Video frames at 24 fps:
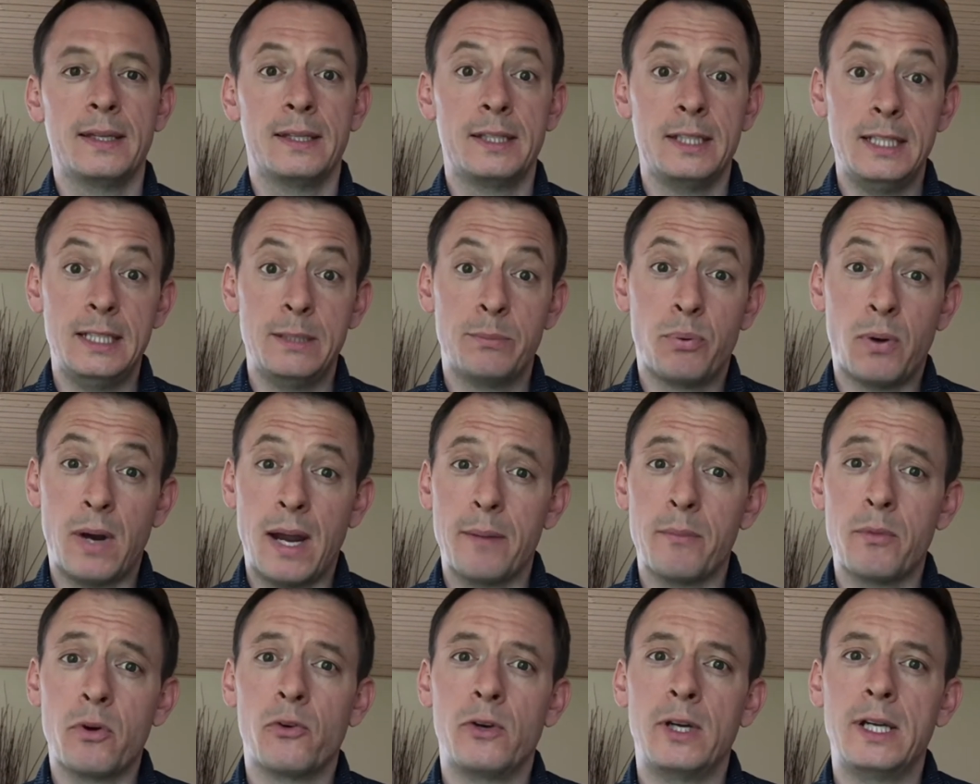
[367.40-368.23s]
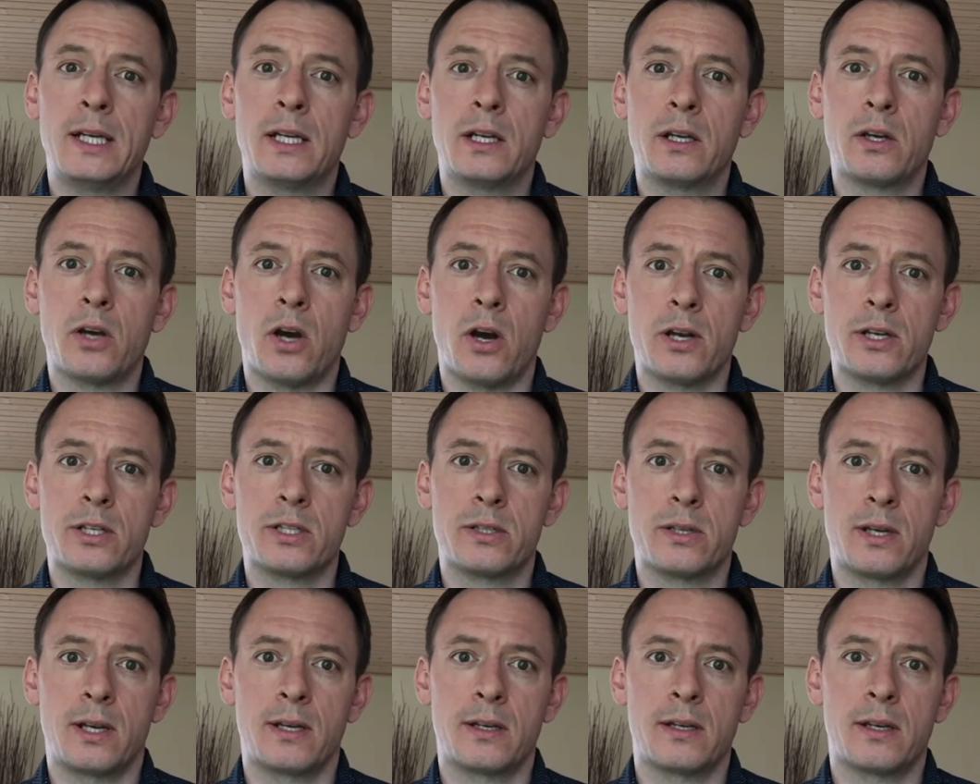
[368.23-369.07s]
The primary
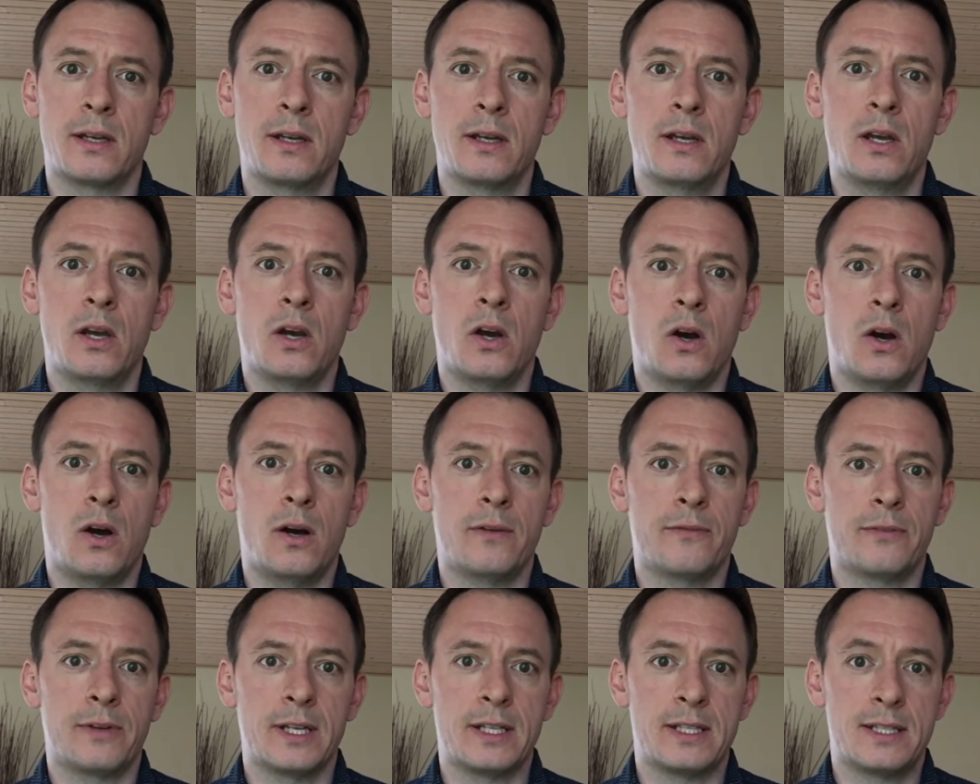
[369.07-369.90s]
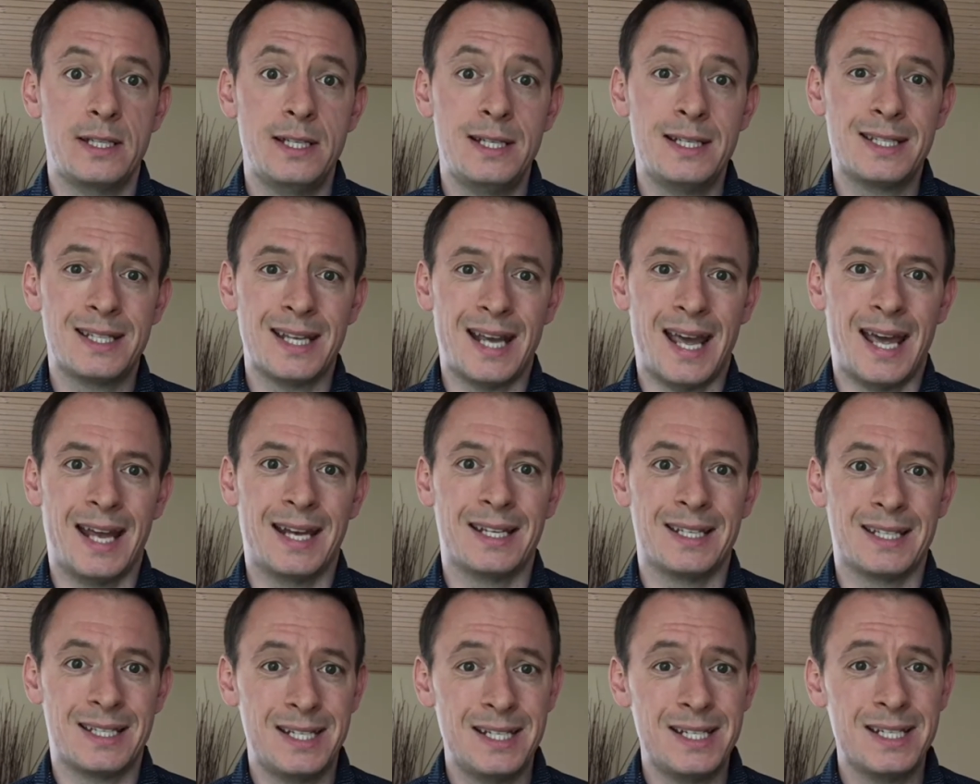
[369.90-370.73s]
content of a cease and
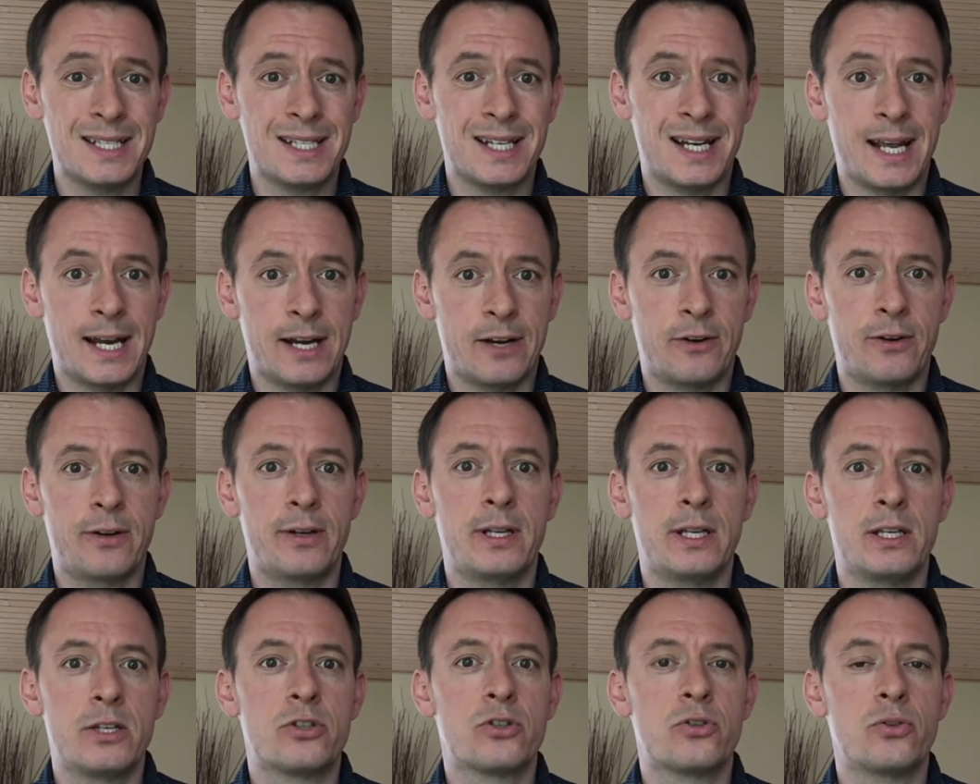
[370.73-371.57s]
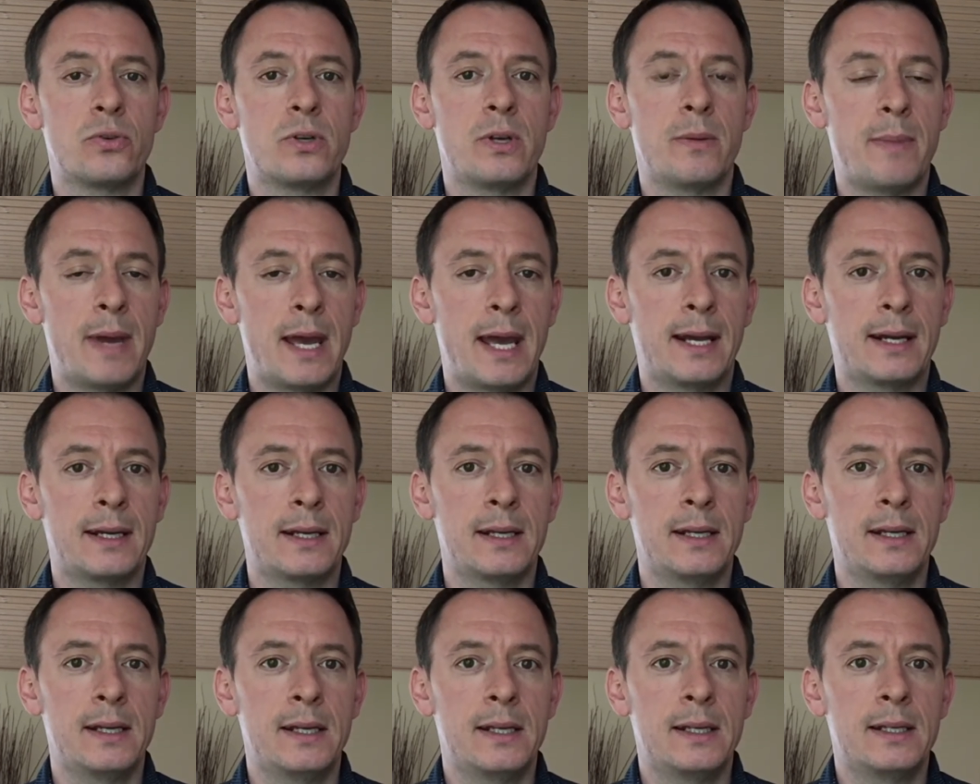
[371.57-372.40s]
desist letter is to demand
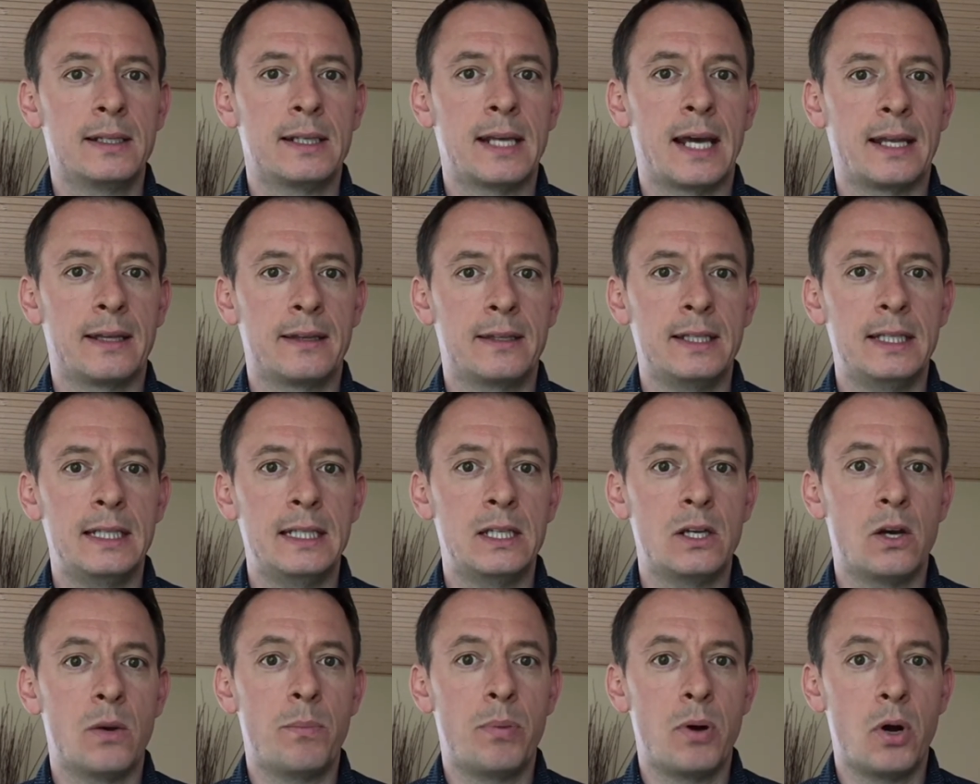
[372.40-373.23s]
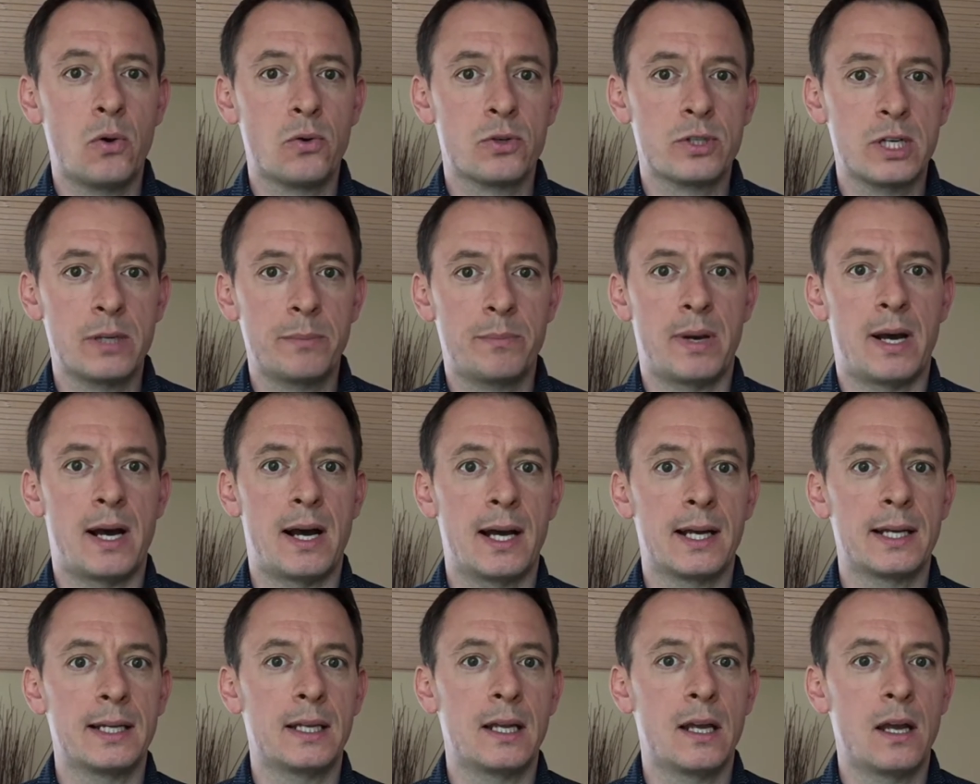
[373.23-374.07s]
that the opposing
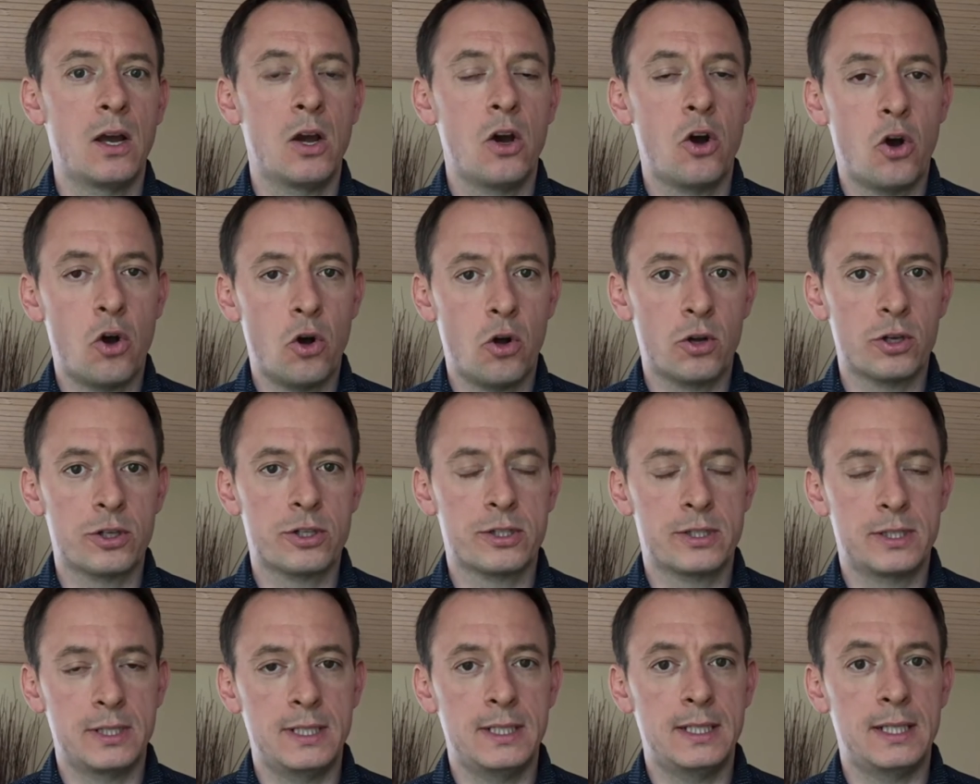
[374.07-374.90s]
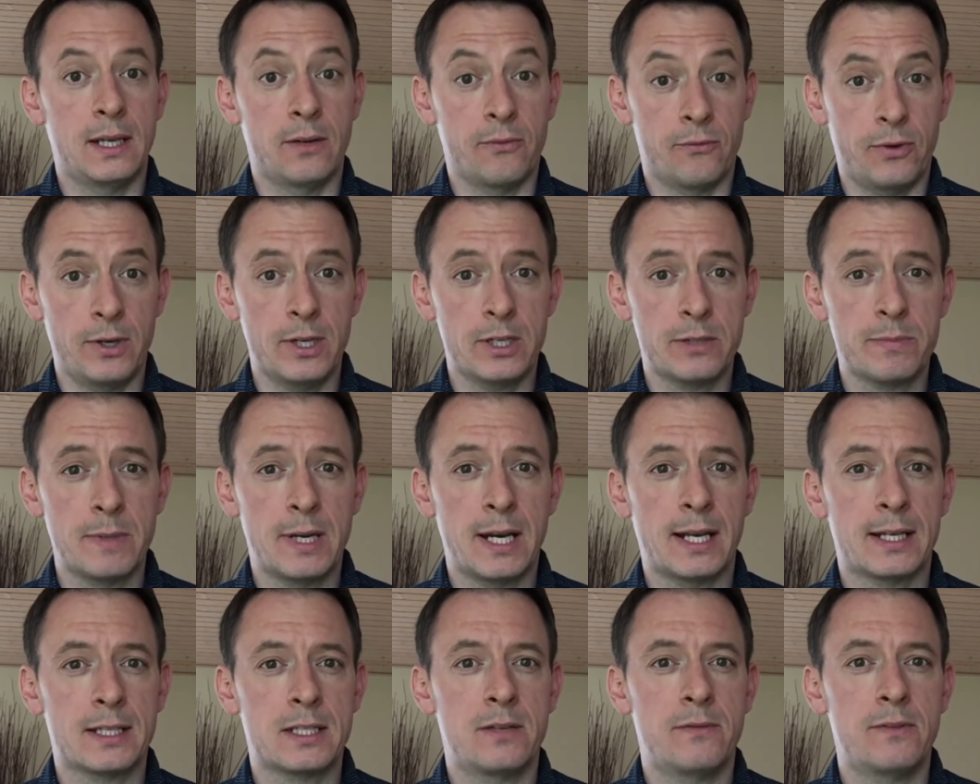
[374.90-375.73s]
party halts the infringement
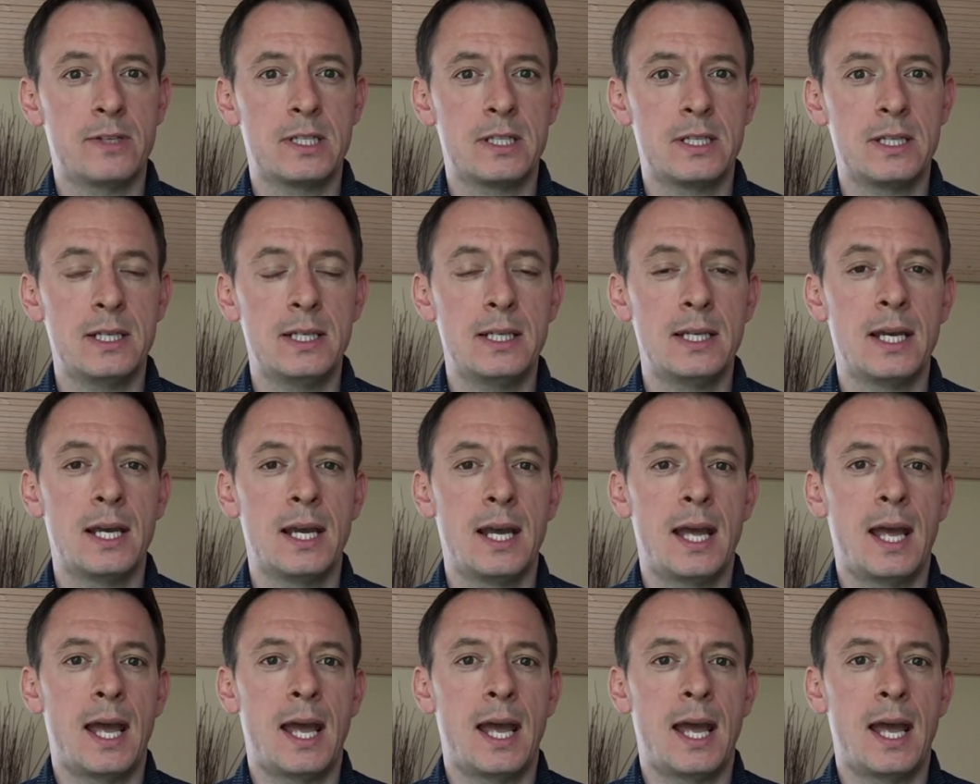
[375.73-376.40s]
activity